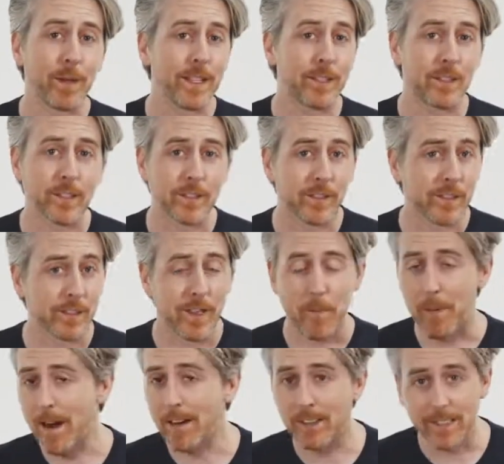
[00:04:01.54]
pizzas
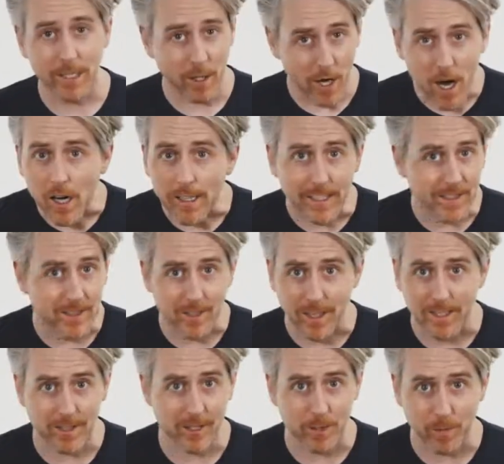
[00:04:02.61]
apparently are all 8
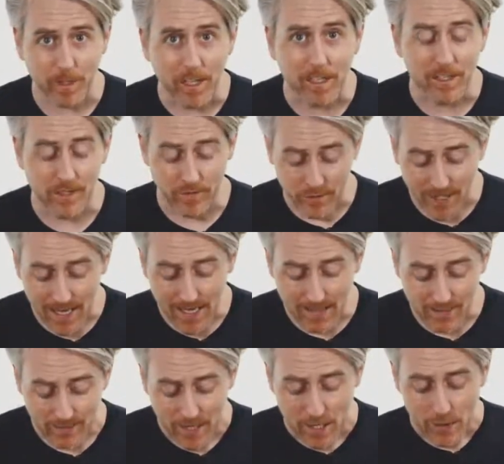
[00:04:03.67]
slices regardless of
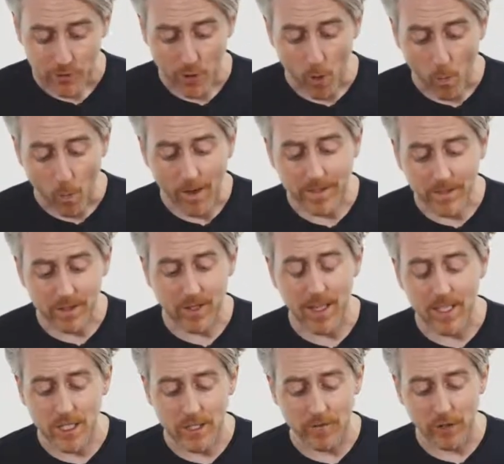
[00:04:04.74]
size, so 1
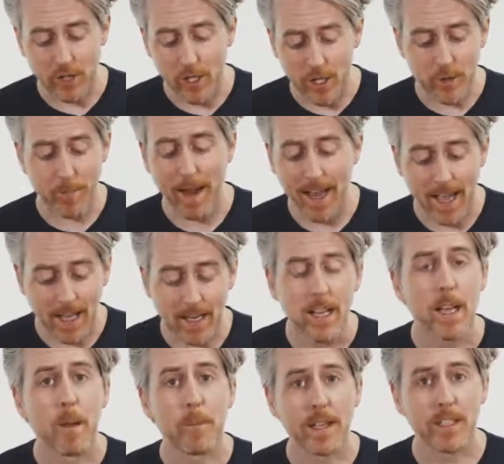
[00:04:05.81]
slice of a large pan
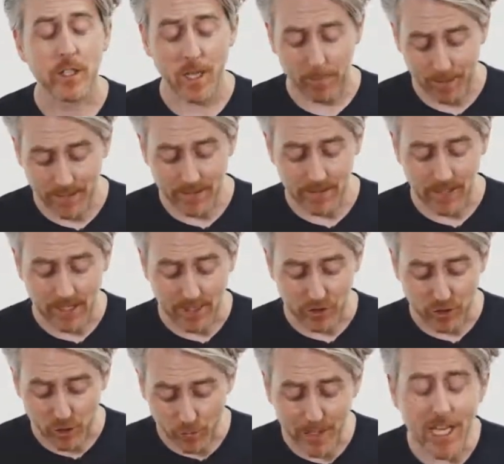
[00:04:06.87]
Pizza Hut pizza is
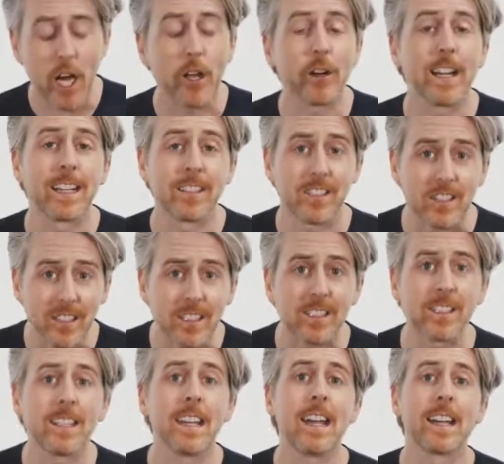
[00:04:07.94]

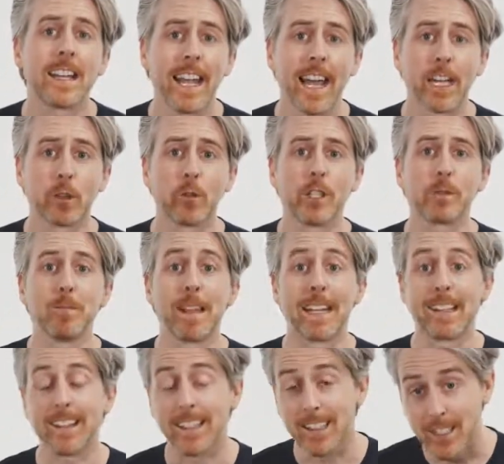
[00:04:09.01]
360 calories,
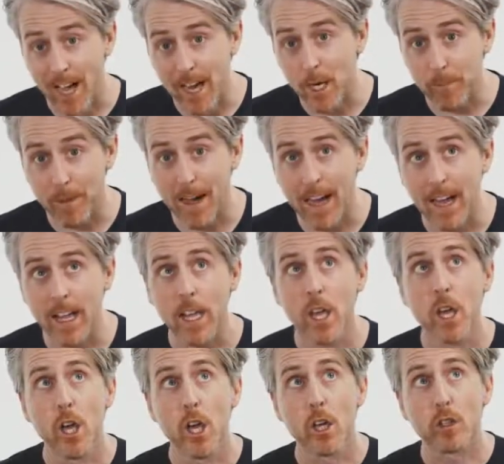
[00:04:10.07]
making the entire pie
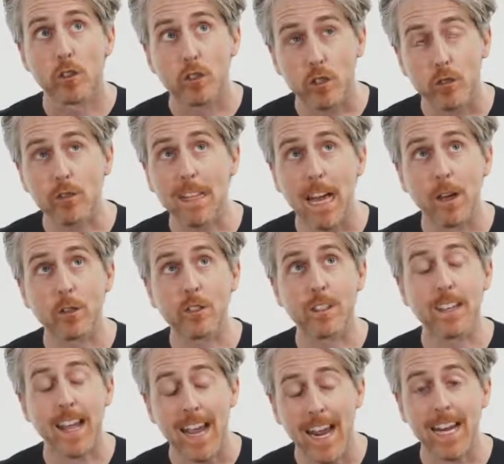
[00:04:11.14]

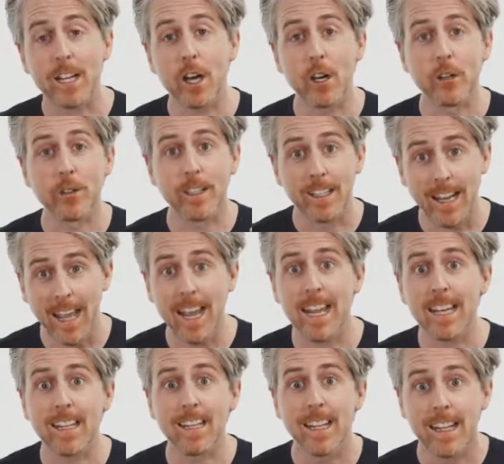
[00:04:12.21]
2,880